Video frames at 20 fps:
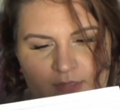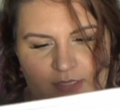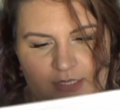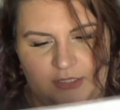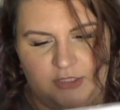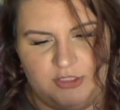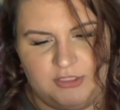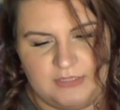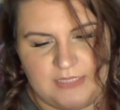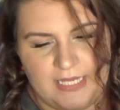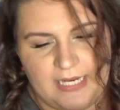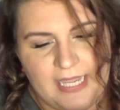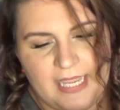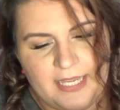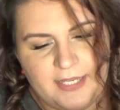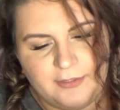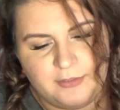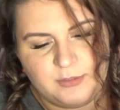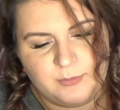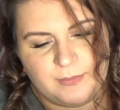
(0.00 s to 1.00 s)
That's just like, hey,
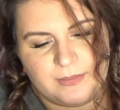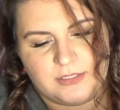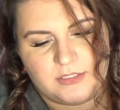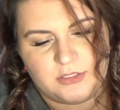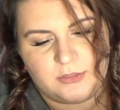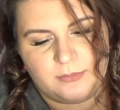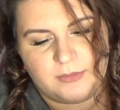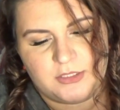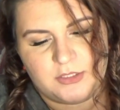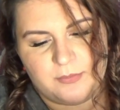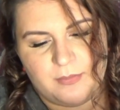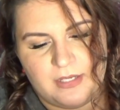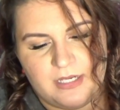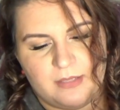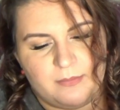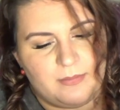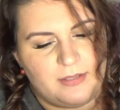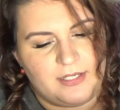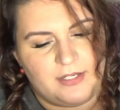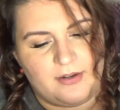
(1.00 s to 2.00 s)
you spent too much
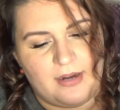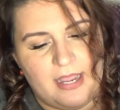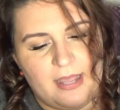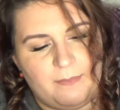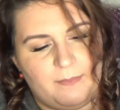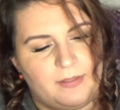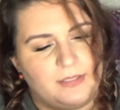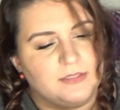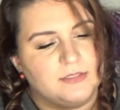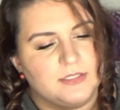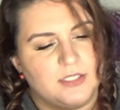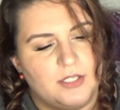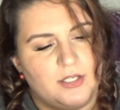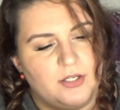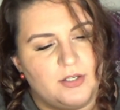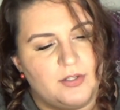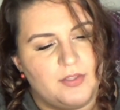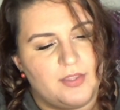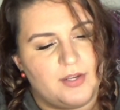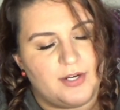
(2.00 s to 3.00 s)
money, but you're happy.
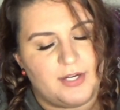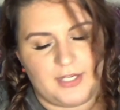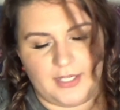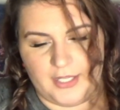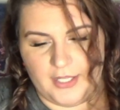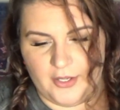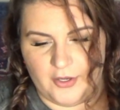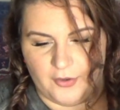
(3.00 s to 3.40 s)
So there you go.